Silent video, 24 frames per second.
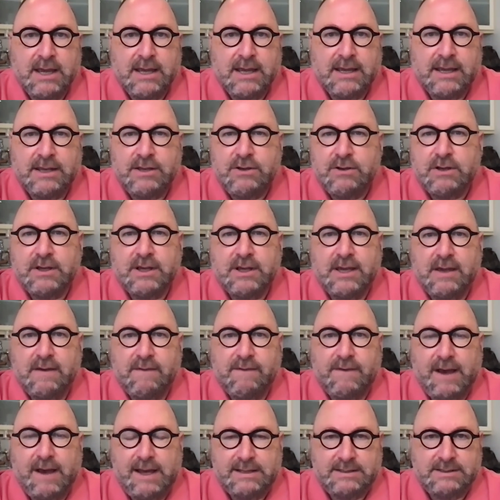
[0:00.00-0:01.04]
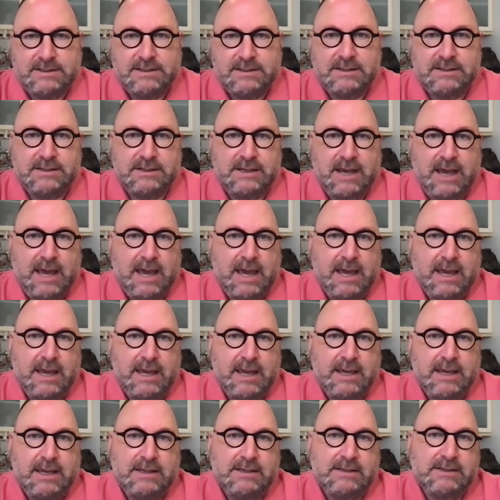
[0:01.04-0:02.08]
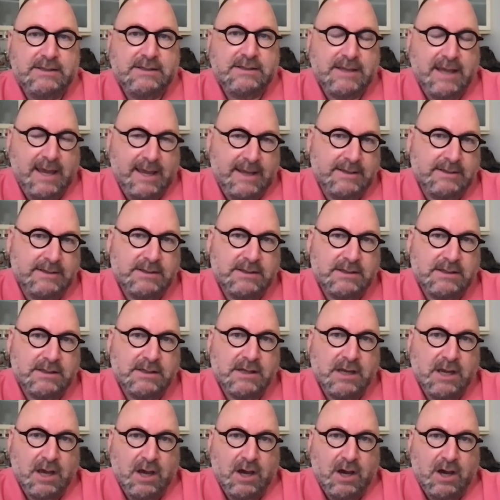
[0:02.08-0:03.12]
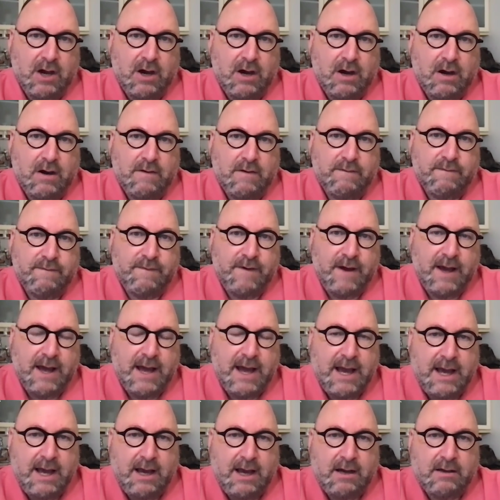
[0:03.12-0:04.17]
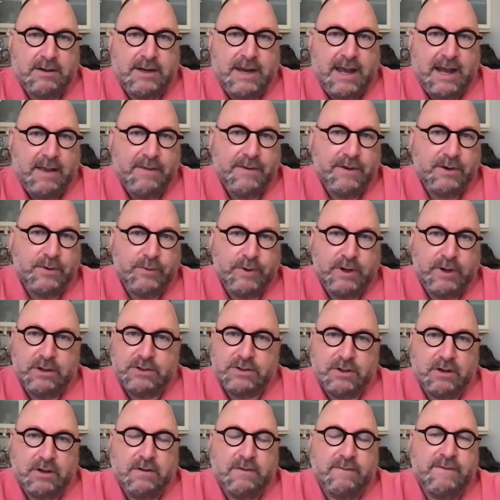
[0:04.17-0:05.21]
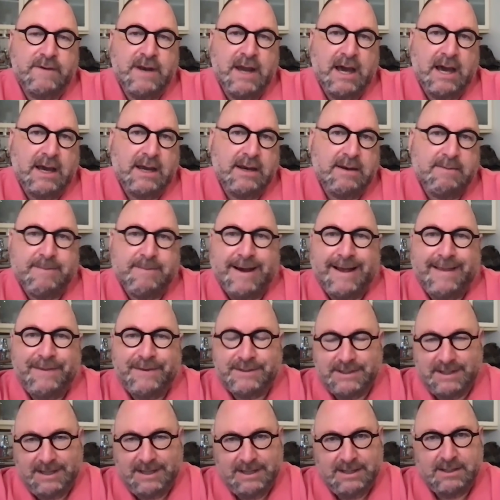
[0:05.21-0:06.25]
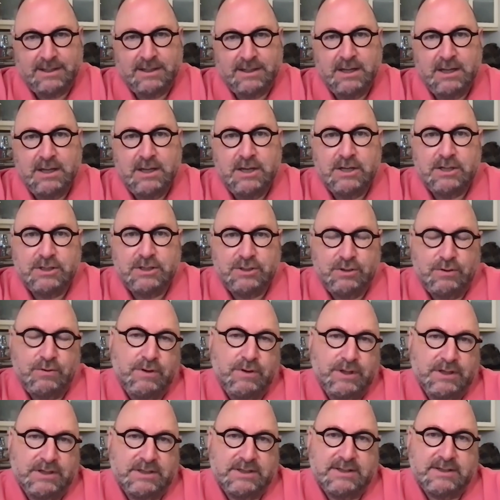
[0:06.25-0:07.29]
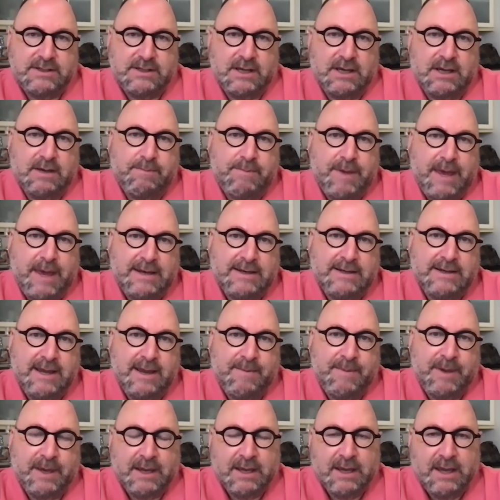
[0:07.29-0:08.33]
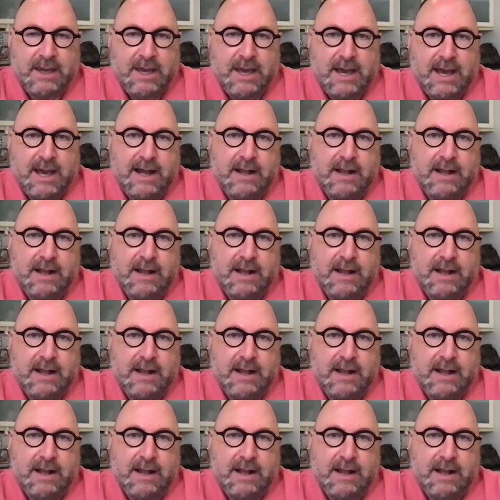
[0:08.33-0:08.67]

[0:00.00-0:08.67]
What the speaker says: Can you give us a sense of how, now that we're sort of 9 months in to this pandemic, how